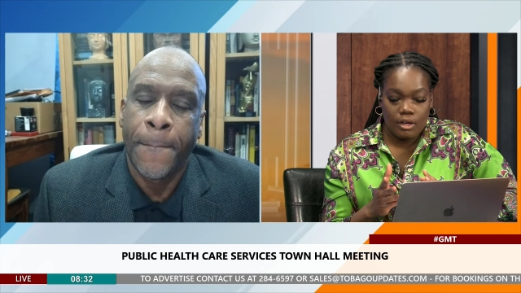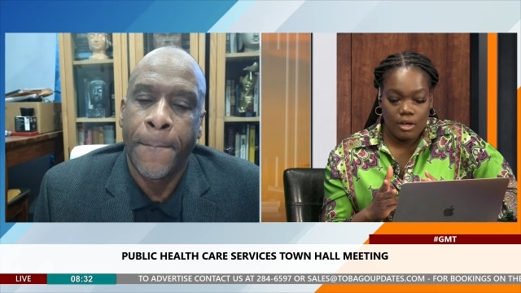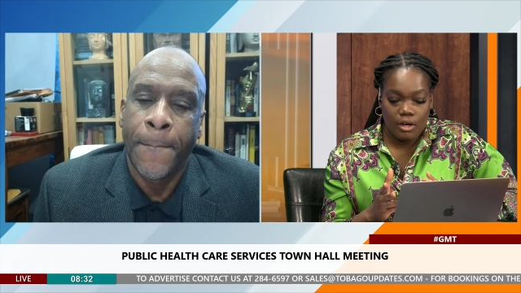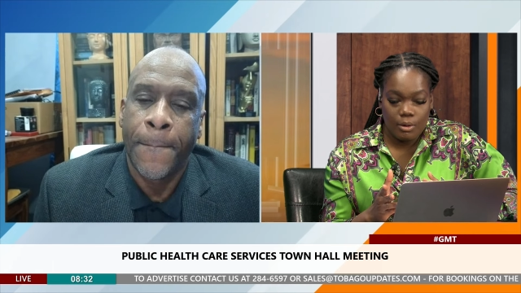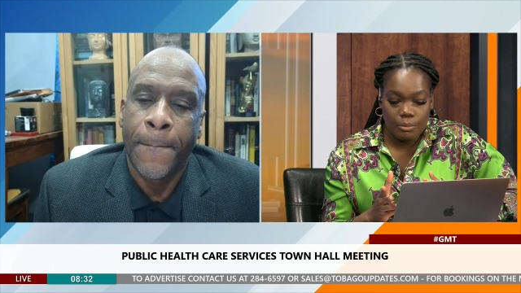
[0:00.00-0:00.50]

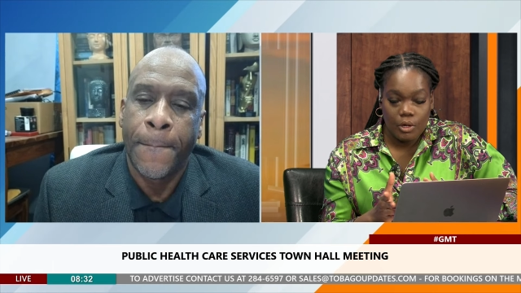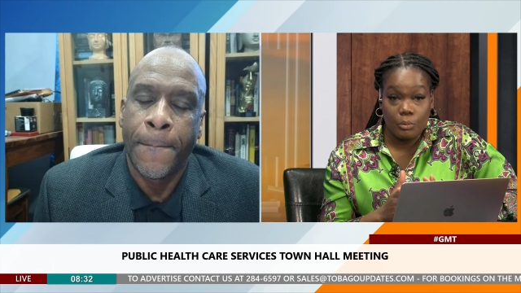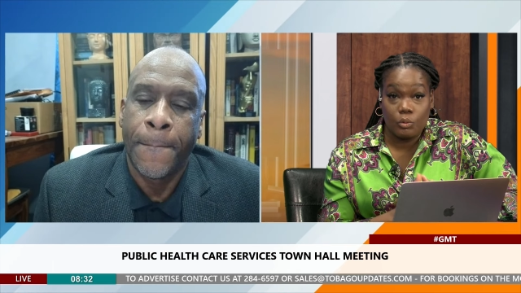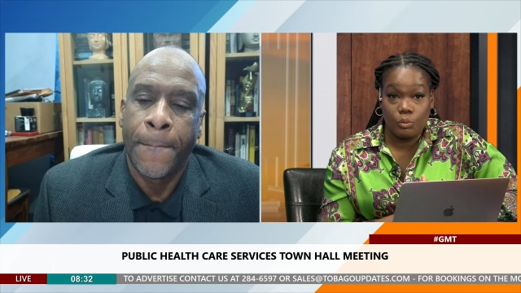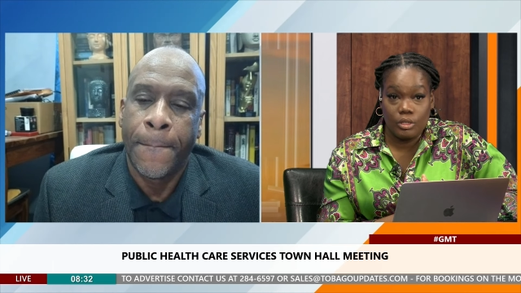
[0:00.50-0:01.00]
Speaker 1: um,
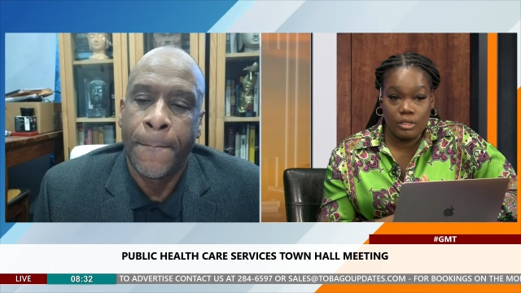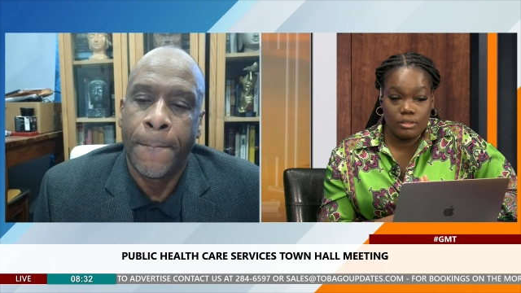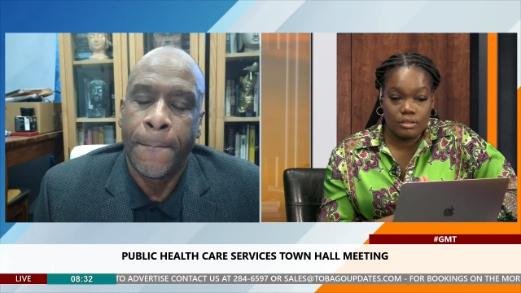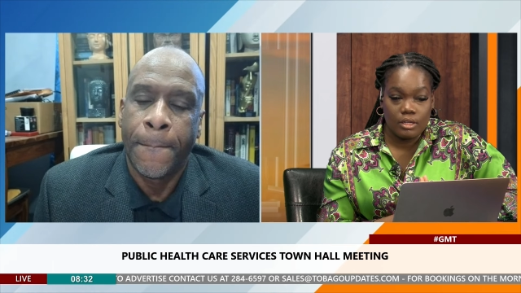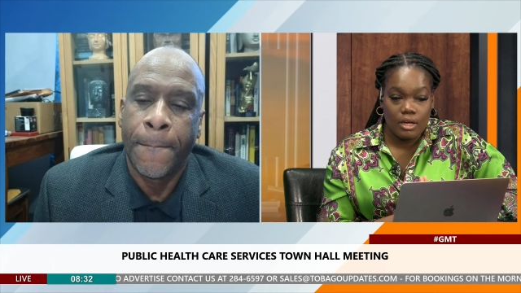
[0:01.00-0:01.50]
couple
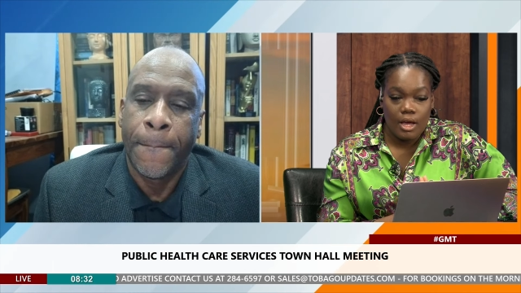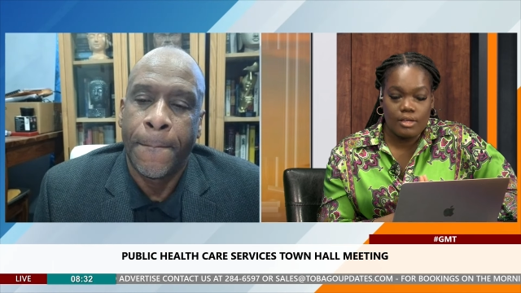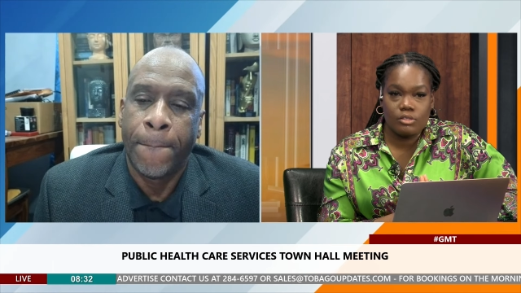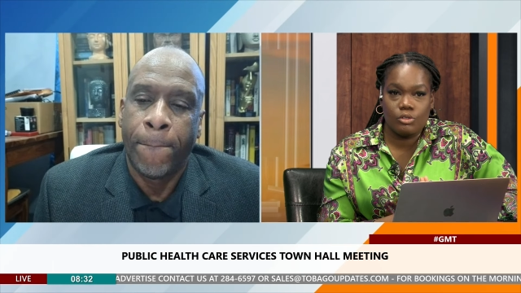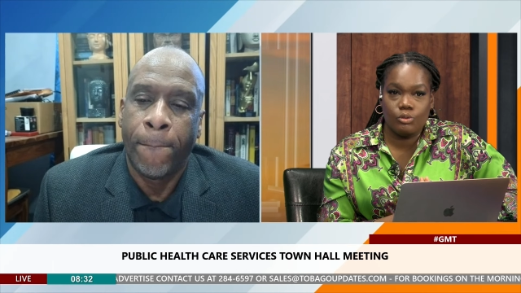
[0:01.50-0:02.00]
weeks has
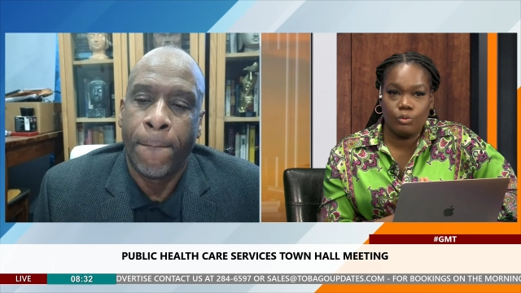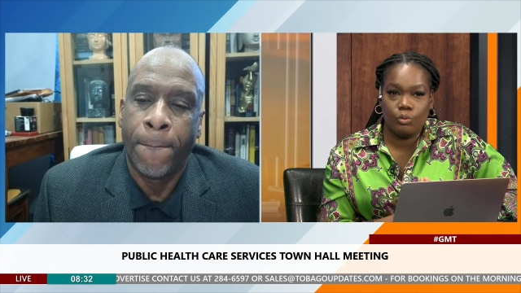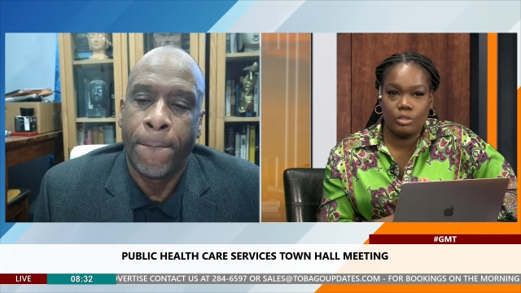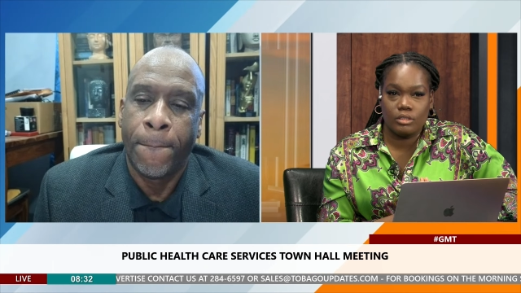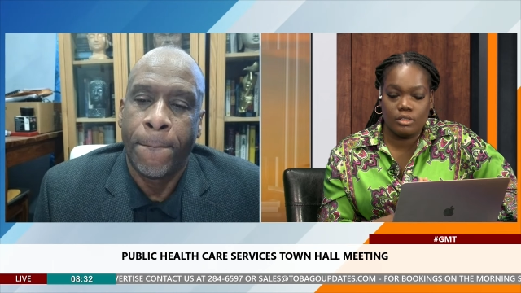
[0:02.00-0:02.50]
to do
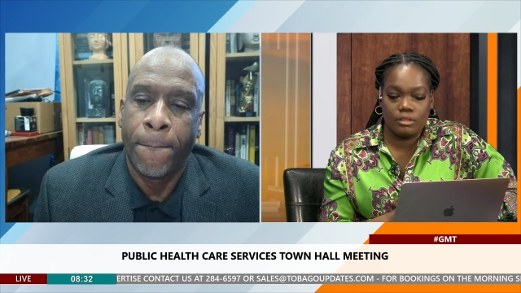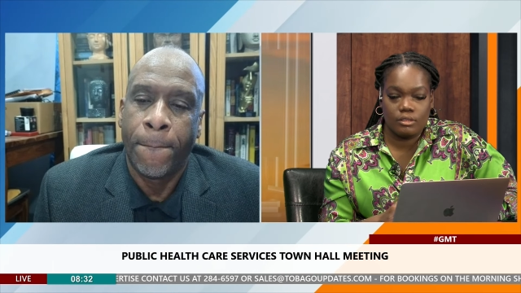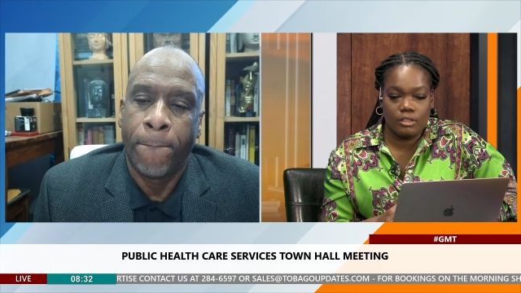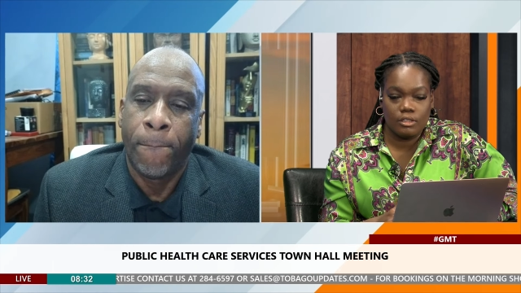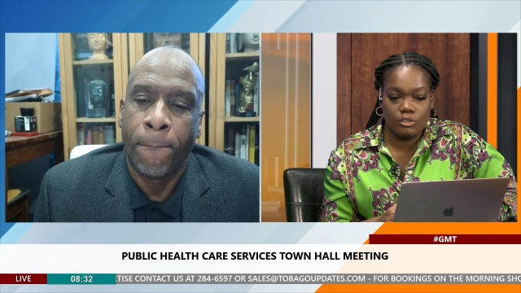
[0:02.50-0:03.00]
with
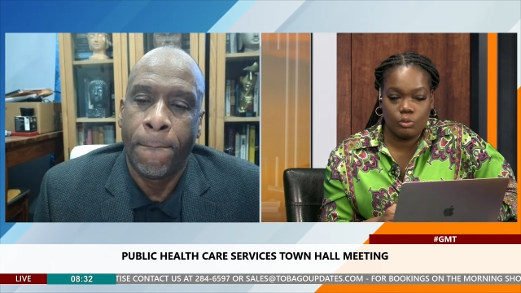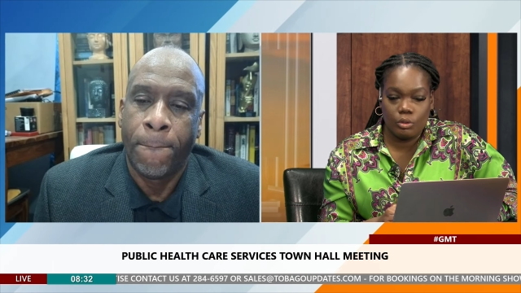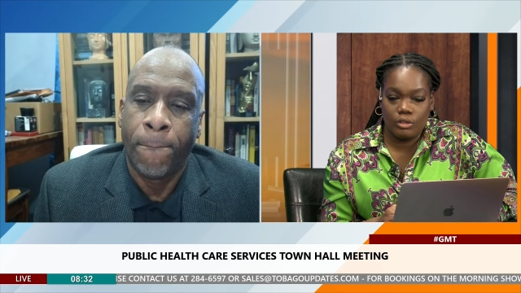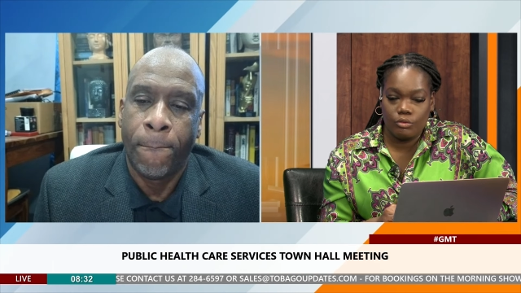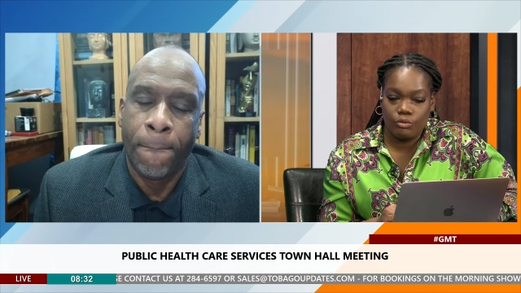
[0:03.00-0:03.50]
the
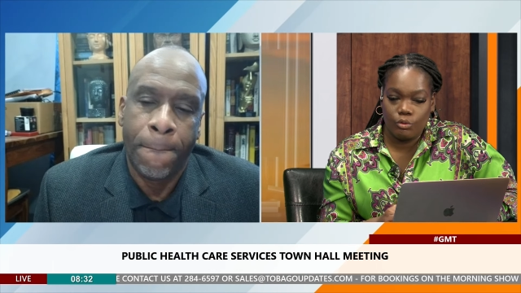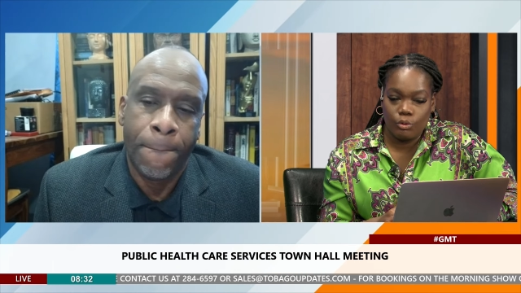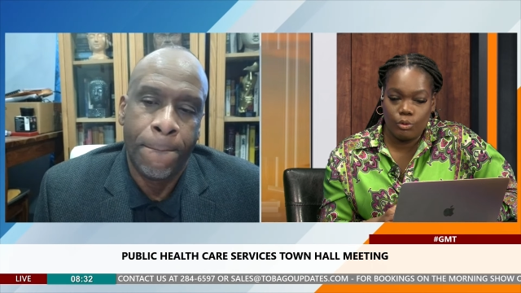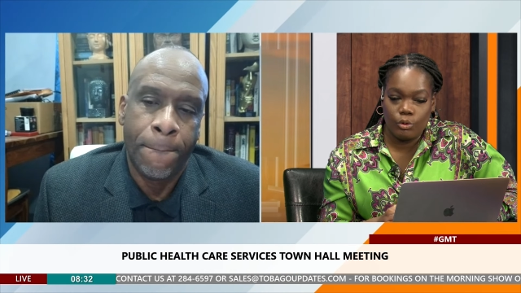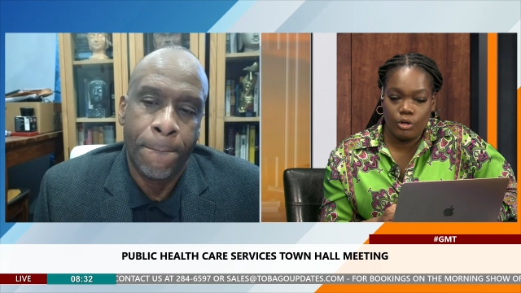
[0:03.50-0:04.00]

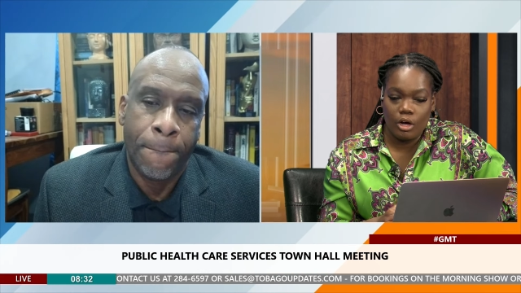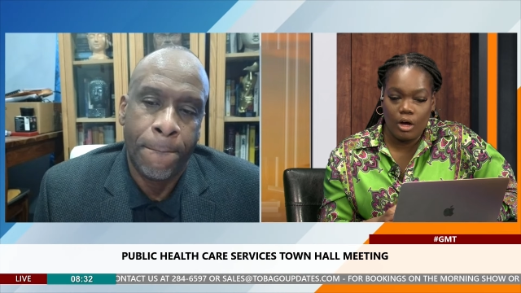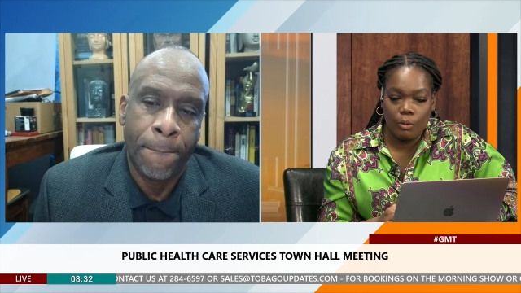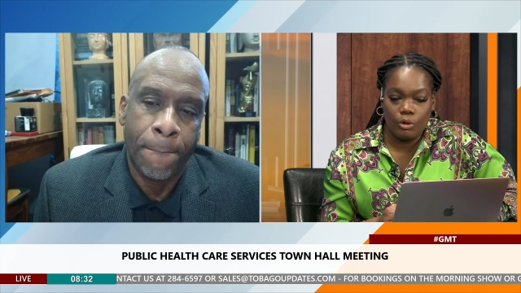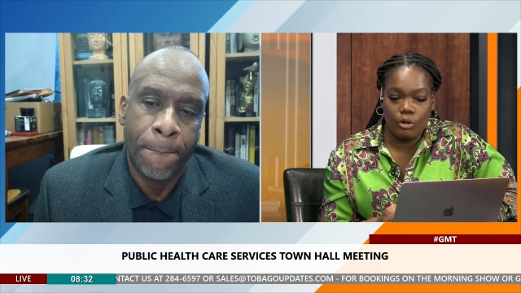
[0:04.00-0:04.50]
24
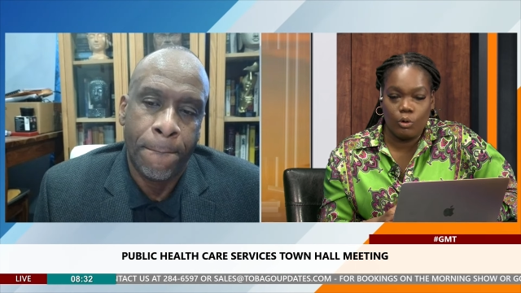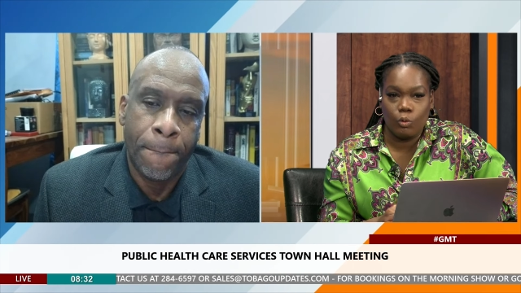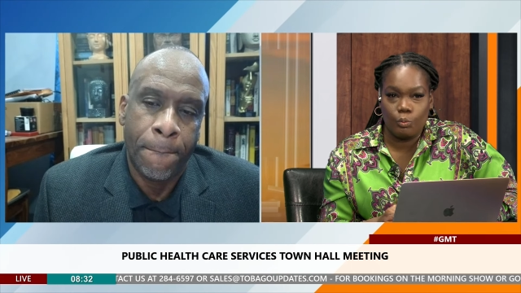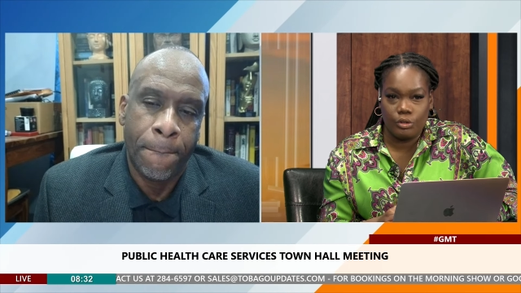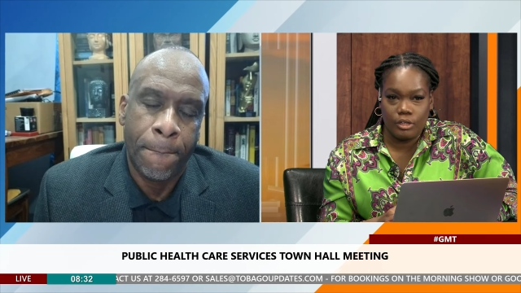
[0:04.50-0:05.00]
hour
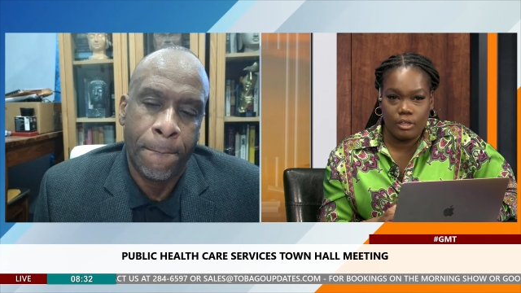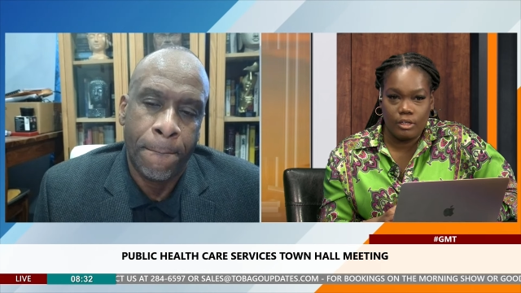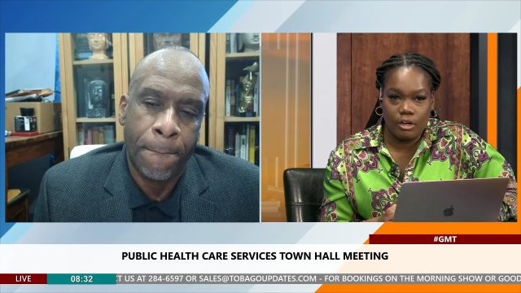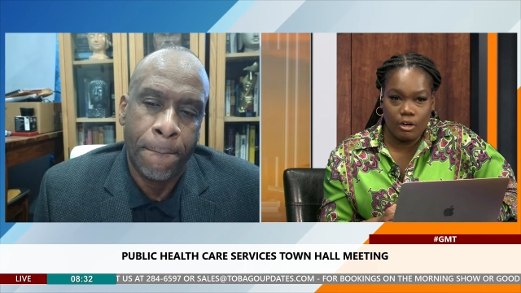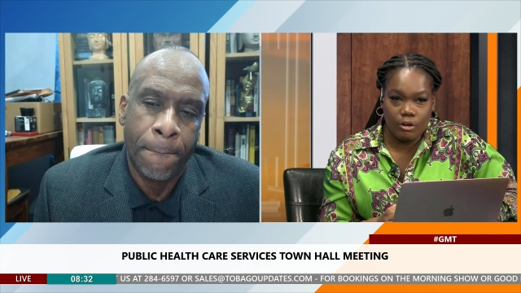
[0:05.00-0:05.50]

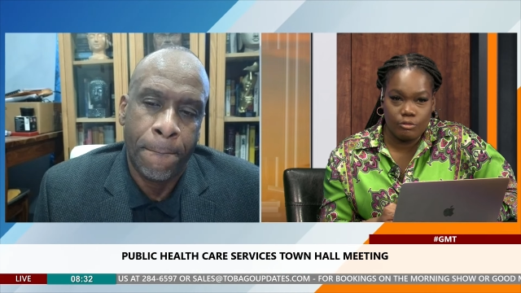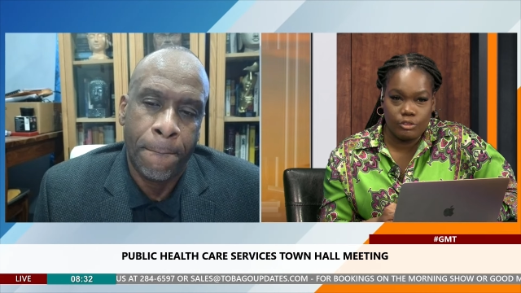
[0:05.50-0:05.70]
opening of